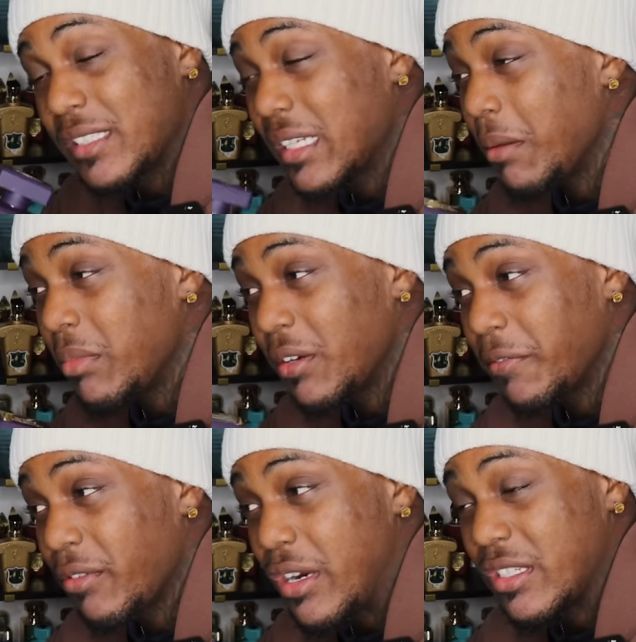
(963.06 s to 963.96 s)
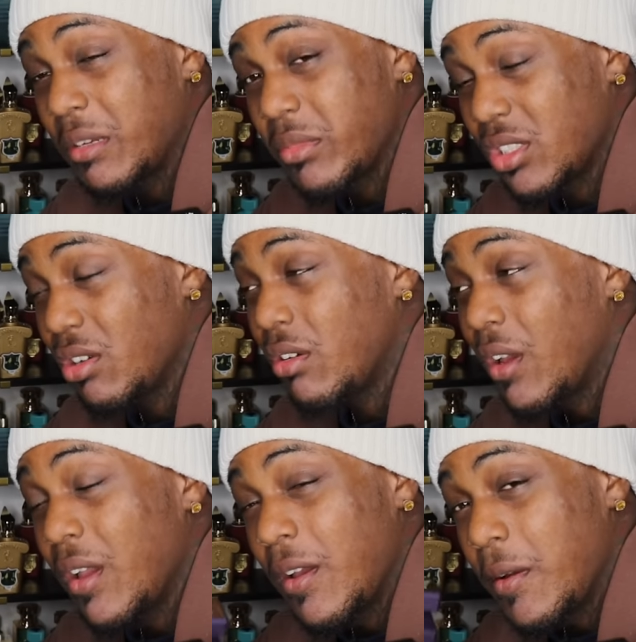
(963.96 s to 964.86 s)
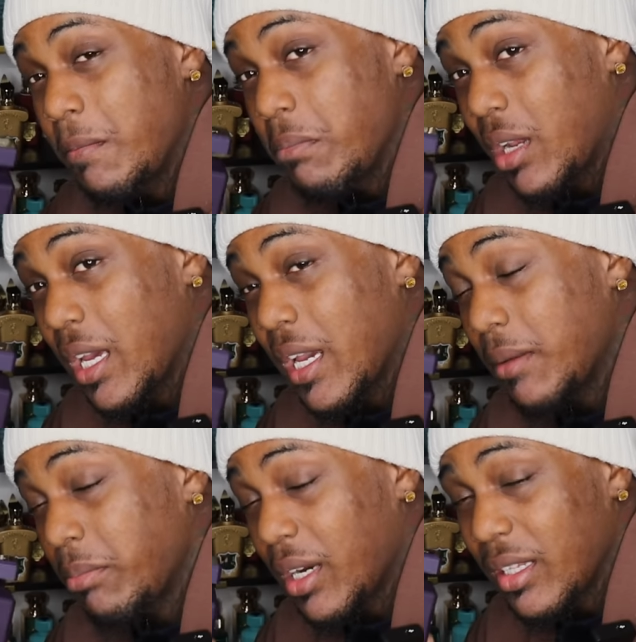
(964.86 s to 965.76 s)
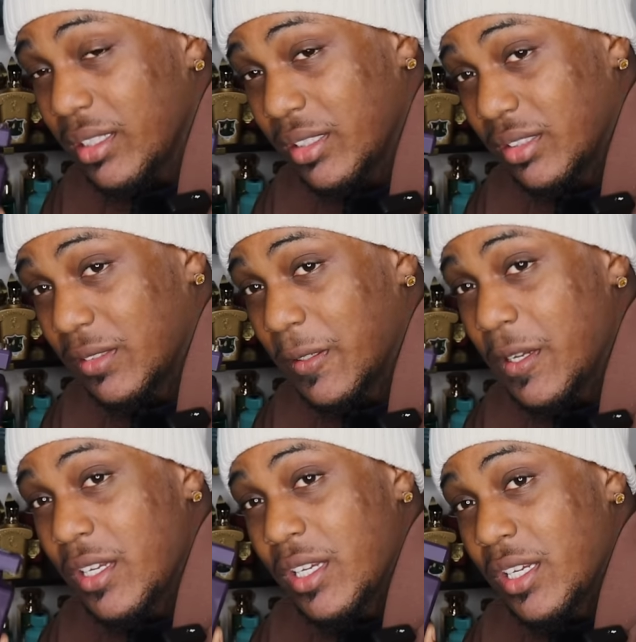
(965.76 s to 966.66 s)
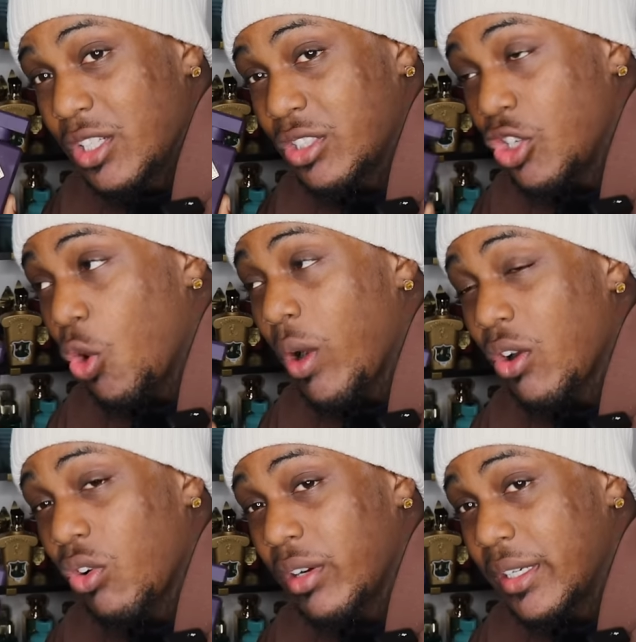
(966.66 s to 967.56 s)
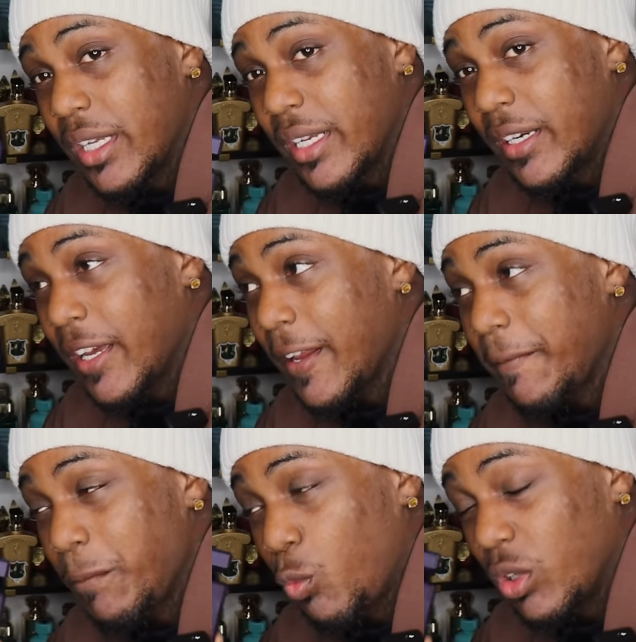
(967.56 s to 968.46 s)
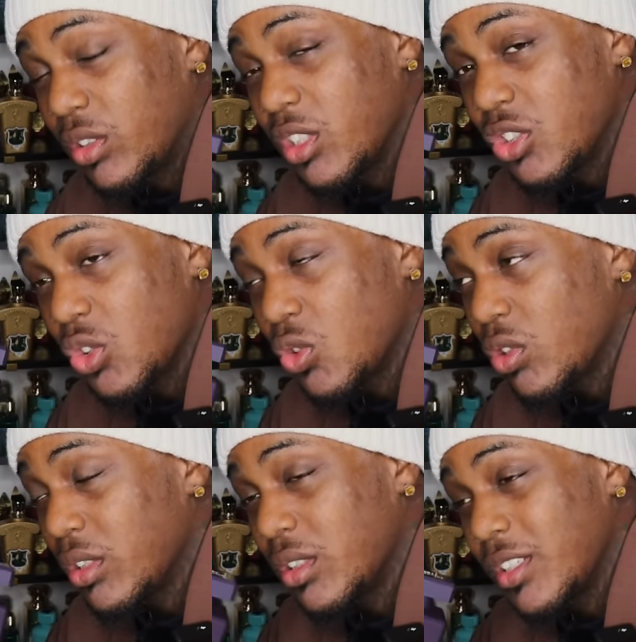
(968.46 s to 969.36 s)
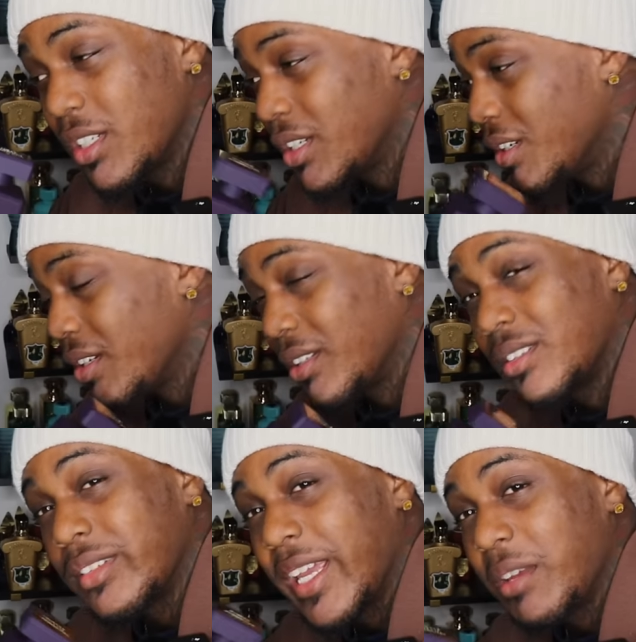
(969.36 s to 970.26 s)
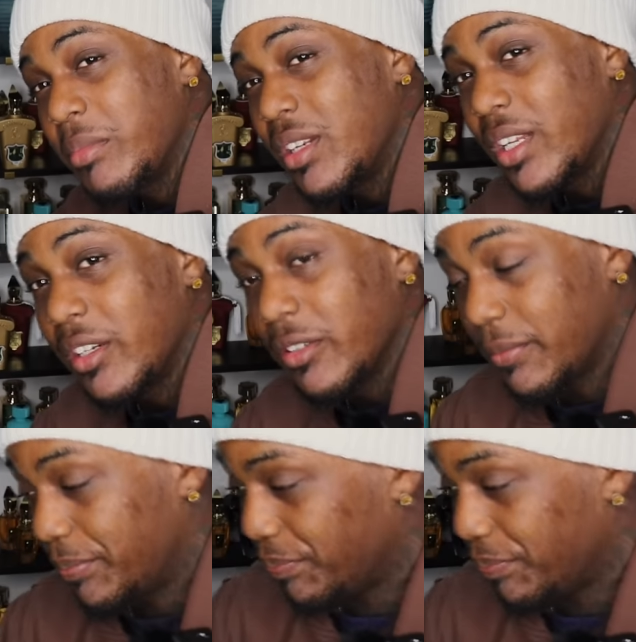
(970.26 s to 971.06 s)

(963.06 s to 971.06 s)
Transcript: It's not many fragrances, I'm gonna tell you. Blind by this. Go out on a date night with this on. Thank me later.